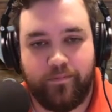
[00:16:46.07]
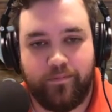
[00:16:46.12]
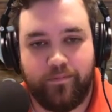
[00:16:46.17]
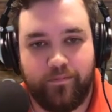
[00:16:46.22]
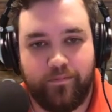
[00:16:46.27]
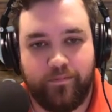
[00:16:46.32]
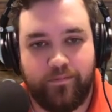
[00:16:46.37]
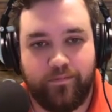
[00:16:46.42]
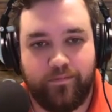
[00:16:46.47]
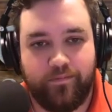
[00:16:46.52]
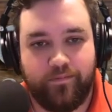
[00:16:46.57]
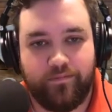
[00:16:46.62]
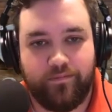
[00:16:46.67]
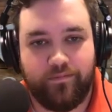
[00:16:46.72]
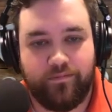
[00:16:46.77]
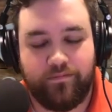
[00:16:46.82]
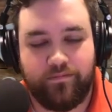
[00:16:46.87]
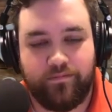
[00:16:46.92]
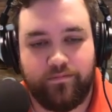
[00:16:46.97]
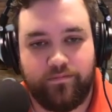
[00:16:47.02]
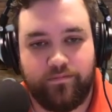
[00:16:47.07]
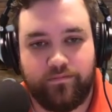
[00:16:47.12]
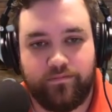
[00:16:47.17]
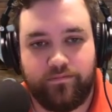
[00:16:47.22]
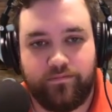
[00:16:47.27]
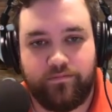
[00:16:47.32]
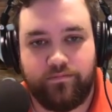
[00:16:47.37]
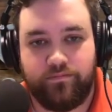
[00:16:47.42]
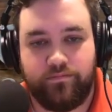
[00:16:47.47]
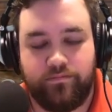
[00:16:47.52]

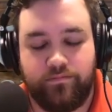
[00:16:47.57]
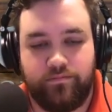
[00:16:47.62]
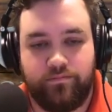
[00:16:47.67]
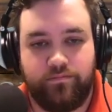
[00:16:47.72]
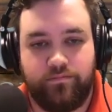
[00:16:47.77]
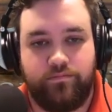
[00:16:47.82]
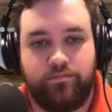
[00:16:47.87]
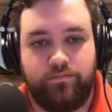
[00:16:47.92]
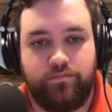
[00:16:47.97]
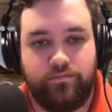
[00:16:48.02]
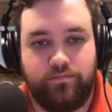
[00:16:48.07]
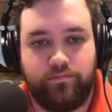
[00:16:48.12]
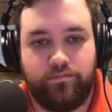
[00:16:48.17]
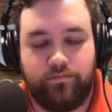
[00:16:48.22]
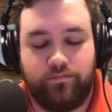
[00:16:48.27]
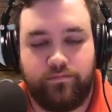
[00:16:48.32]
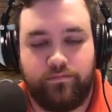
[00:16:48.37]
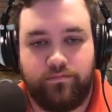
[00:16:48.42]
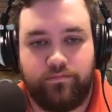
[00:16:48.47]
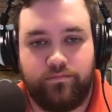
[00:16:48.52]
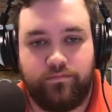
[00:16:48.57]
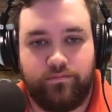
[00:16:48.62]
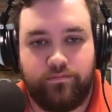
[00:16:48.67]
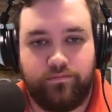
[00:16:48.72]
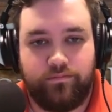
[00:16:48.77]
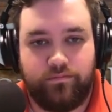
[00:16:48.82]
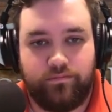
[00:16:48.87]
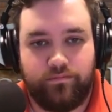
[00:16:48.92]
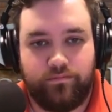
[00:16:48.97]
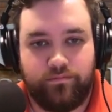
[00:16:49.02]

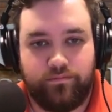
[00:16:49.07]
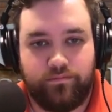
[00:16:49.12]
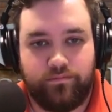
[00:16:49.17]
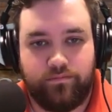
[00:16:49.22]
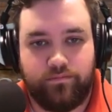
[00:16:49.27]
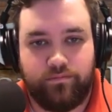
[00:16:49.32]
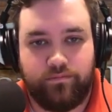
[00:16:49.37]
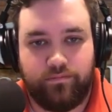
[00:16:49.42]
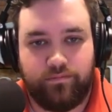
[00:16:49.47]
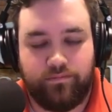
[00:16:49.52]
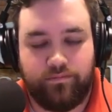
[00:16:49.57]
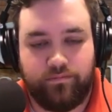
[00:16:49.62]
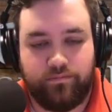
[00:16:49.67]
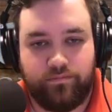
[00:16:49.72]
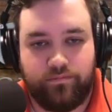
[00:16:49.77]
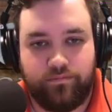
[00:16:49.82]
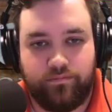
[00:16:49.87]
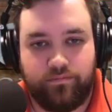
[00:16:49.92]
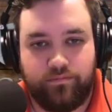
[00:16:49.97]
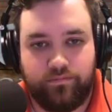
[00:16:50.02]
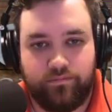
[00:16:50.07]
[no speech]